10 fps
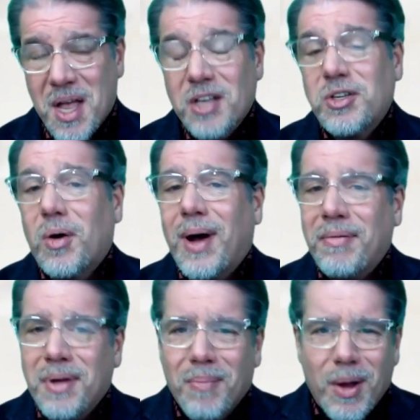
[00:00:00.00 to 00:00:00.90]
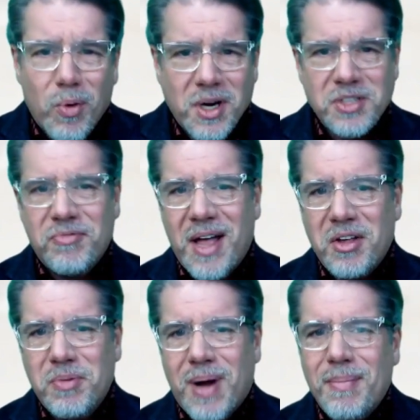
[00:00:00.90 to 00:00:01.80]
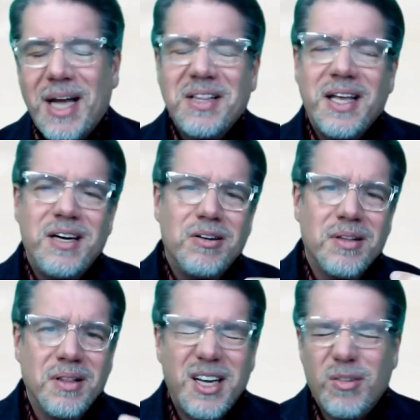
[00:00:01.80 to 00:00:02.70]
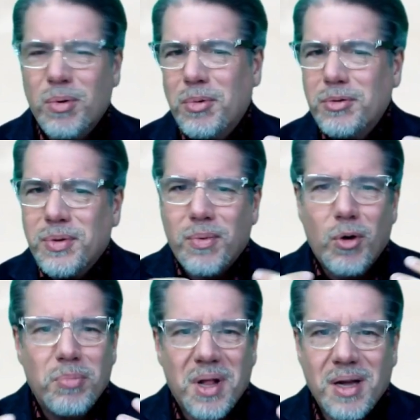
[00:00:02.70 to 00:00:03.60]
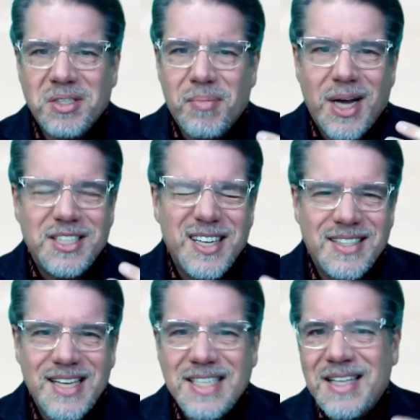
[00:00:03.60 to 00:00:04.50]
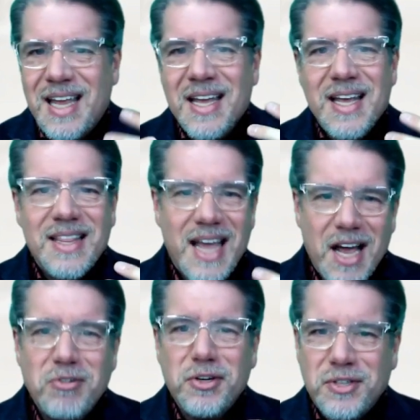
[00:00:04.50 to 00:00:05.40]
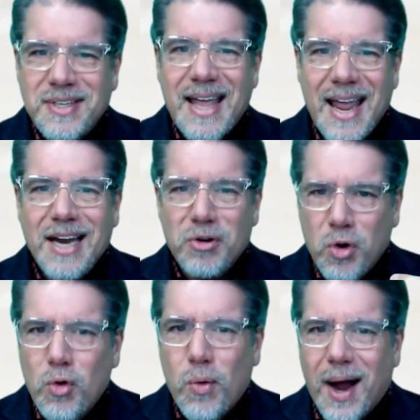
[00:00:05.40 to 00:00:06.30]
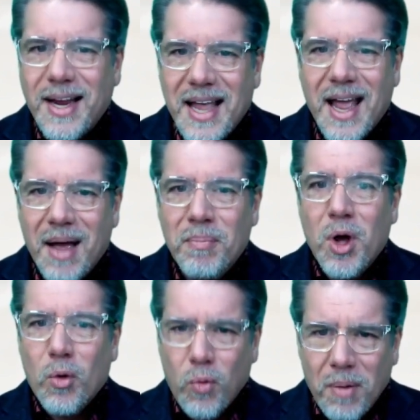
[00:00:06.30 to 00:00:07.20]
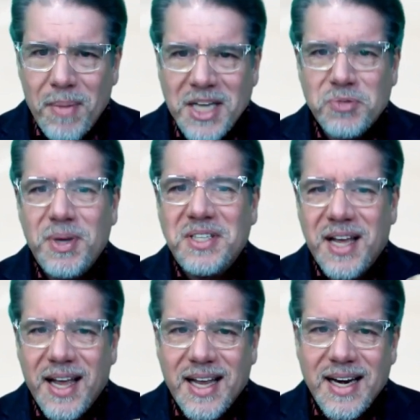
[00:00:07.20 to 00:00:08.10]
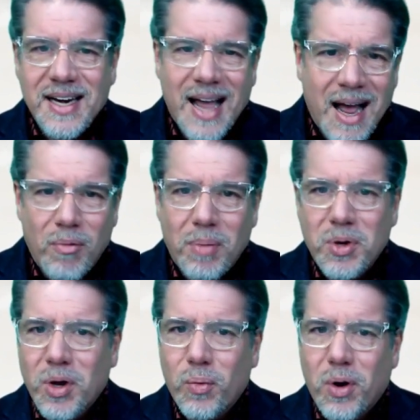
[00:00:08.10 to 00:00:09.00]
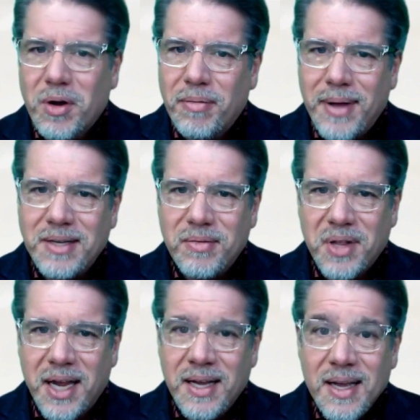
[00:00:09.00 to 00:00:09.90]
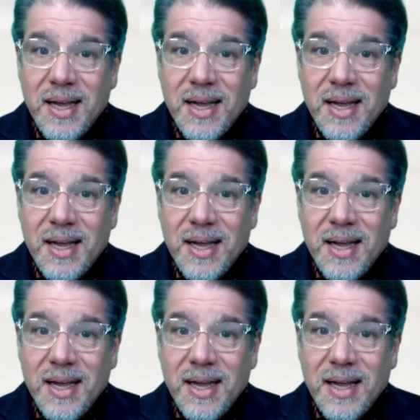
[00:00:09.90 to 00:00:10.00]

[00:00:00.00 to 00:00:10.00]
So I feel my work is valued by my leader. The leader removes the roadblocks to my success. They understand who I am, what makes me tick, and how I'm going to work effectively.